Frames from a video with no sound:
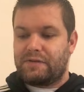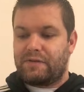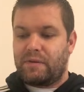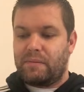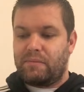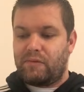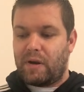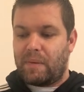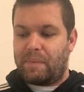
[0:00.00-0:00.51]

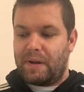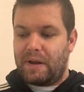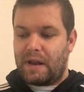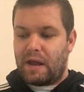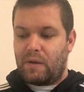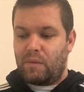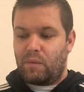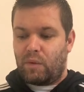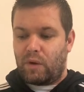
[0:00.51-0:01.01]
from Ripon
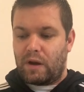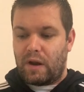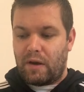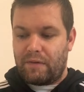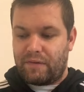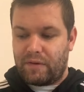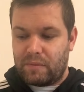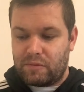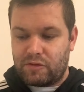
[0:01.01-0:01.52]
and one
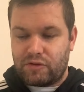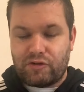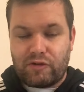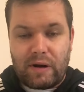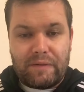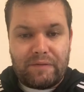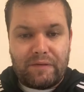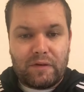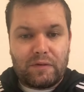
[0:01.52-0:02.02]
from
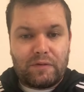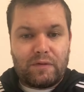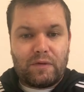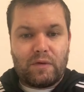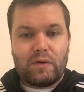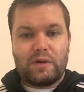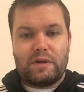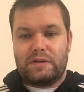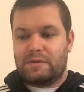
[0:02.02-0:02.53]
Stratford
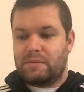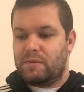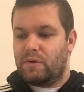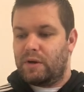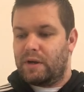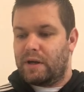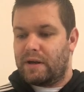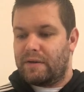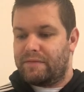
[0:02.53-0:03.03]
for these. I'm
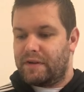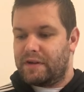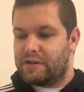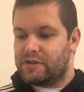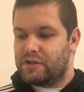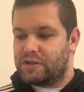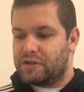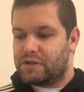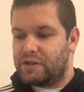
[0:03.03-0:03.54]
going to give these
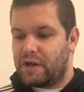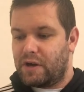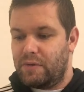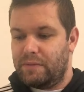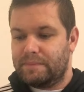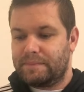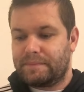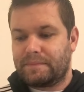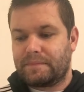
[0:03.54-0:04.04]
just now.
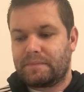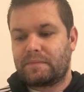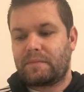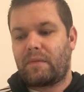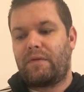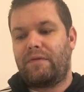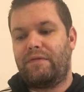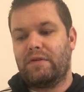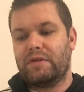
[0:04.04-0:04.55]

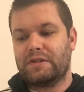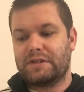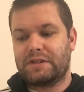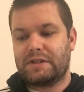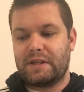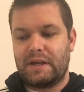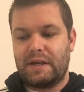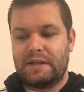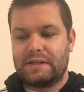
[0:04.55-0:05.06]

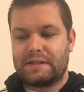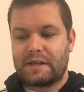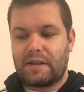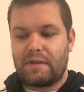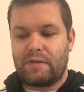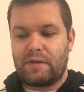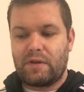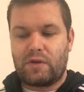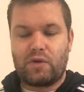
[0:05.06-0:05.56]
First is
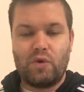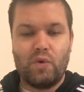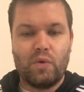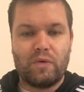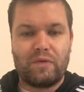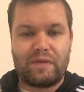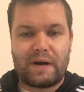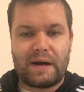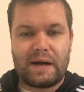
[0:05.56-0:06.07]
the
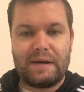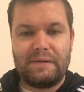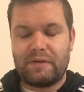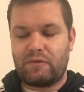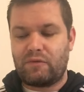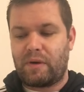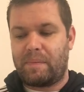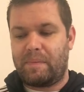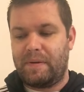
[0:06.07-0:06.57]
205
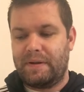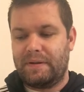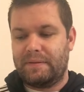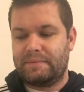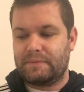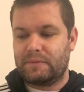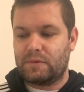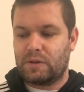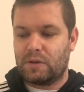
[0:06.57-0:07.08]
at
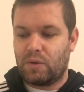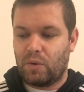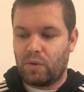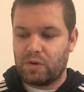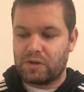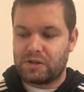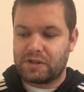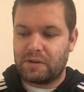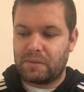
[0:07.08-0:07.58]
Ripon with
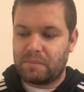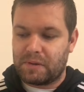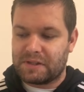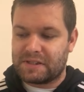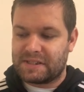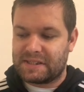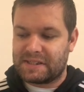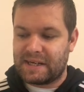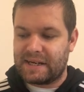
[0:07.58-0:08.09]
horse number
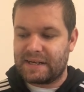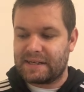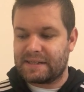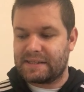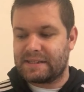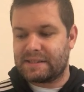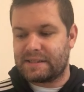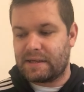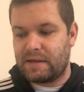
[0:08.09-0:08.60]

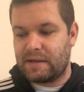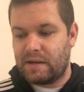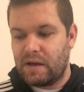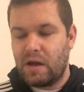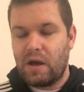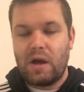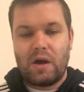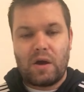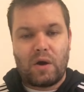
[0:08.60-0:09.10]
6,
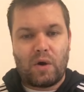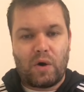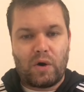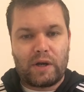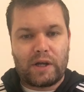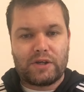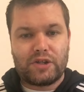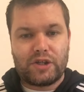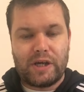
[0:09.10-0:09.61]

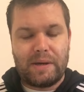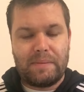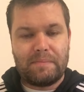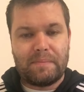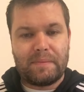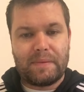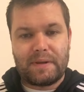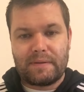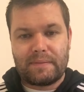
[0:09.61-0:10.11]

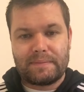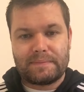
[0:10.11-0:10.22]
Unashamed.